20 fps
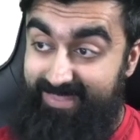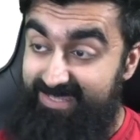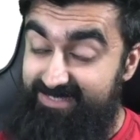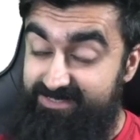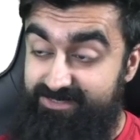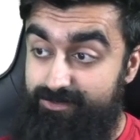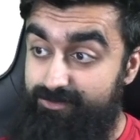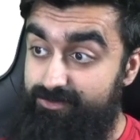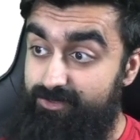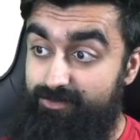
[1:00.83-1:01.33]

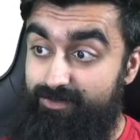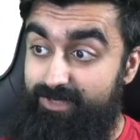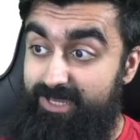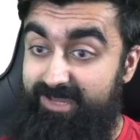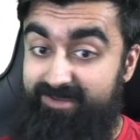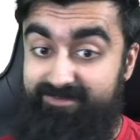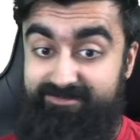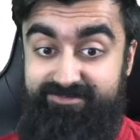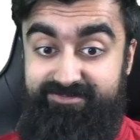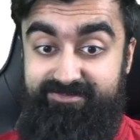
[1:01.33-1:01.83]
still don't
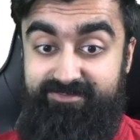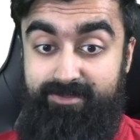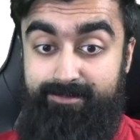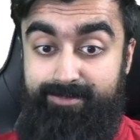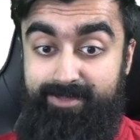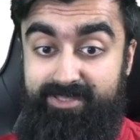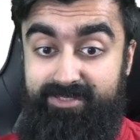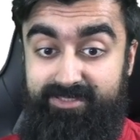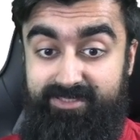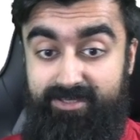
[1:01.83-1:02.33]
have a
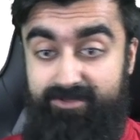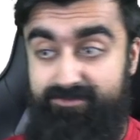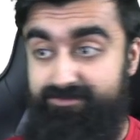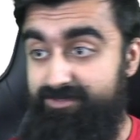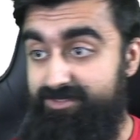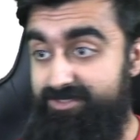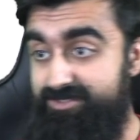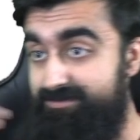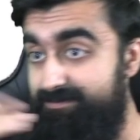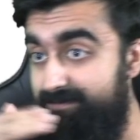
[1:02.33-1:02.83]
paid account for
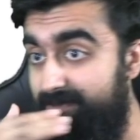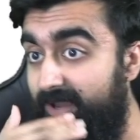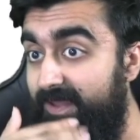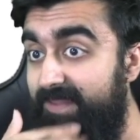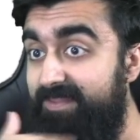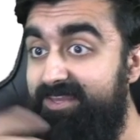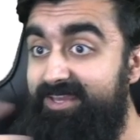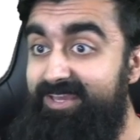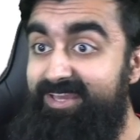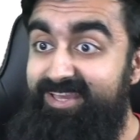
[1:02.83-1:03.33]
this,
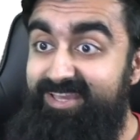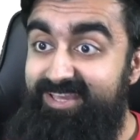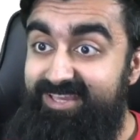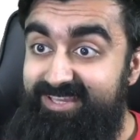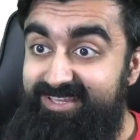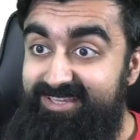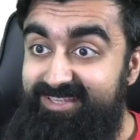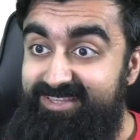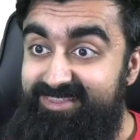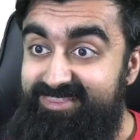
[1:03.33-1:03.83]
but
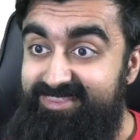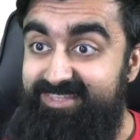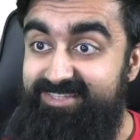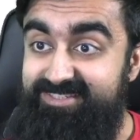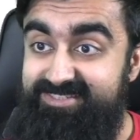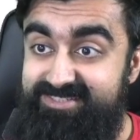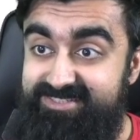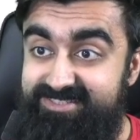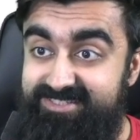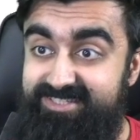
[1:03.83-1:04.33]

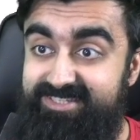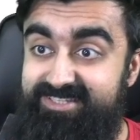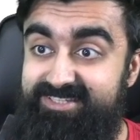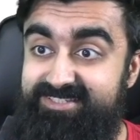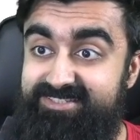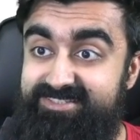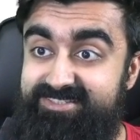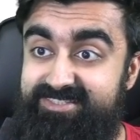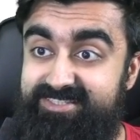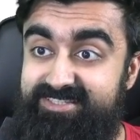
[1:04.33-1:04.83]
this
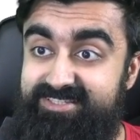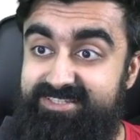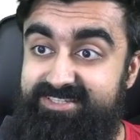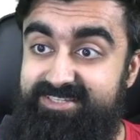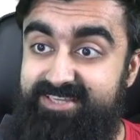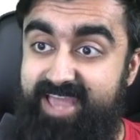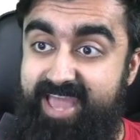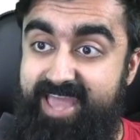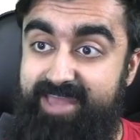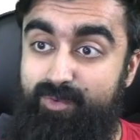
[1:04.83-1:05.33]
is
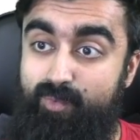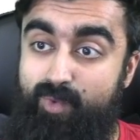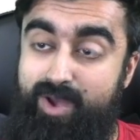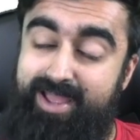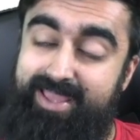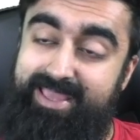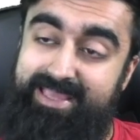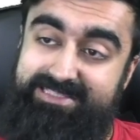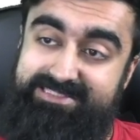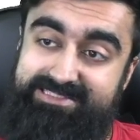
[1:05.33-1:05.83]
the
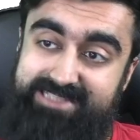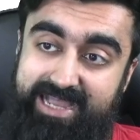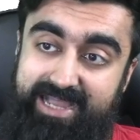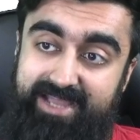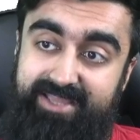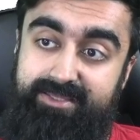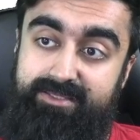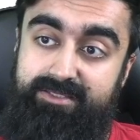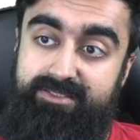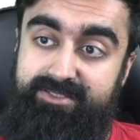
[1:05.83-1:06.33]

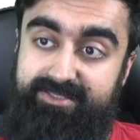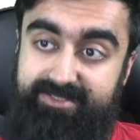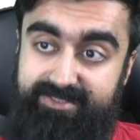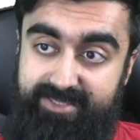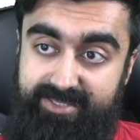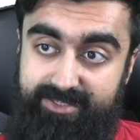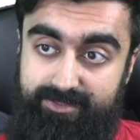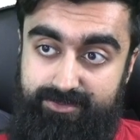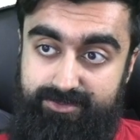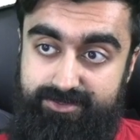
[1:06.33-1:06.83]
NYSI
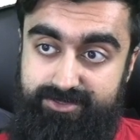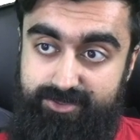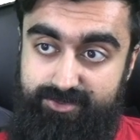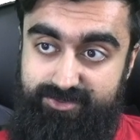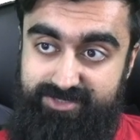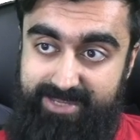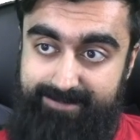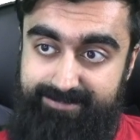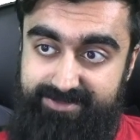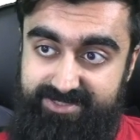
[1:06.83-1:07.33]
indicator. So you
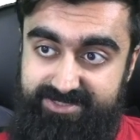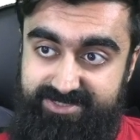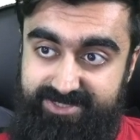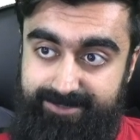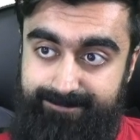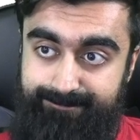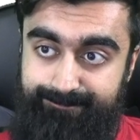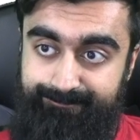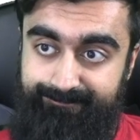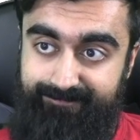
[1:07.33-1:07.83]
type this
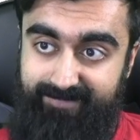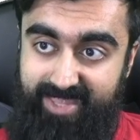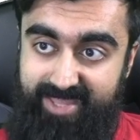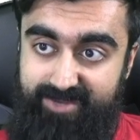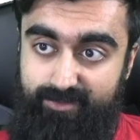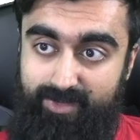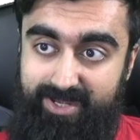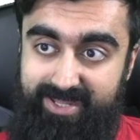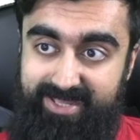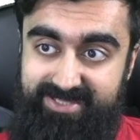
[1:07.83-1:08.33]
in,
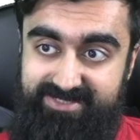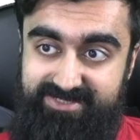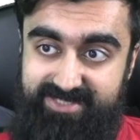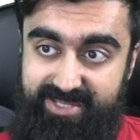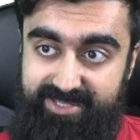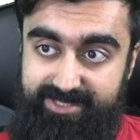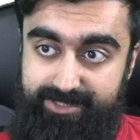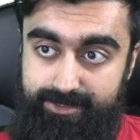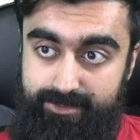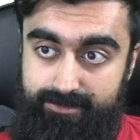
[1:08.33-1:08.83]

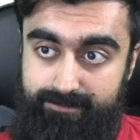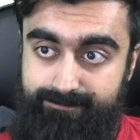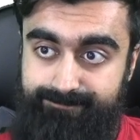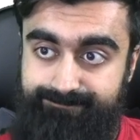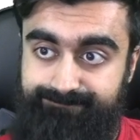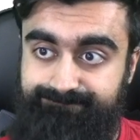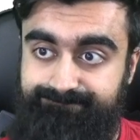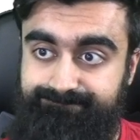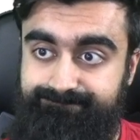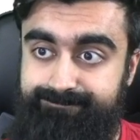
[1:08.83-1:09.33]
NYSI here,
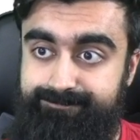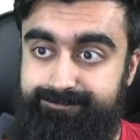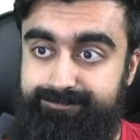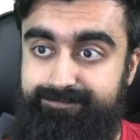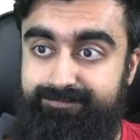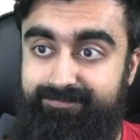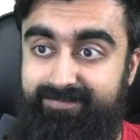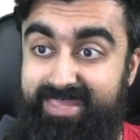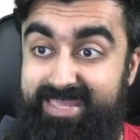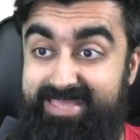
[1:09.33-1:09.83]

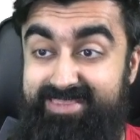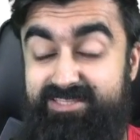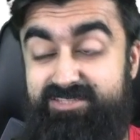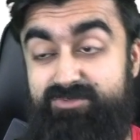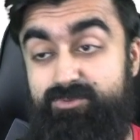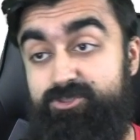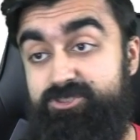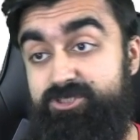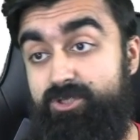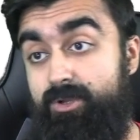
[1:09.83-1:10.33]
and this
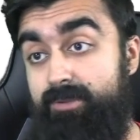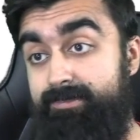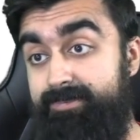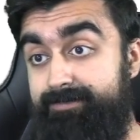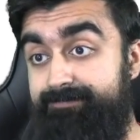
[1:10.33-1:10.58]
will show up.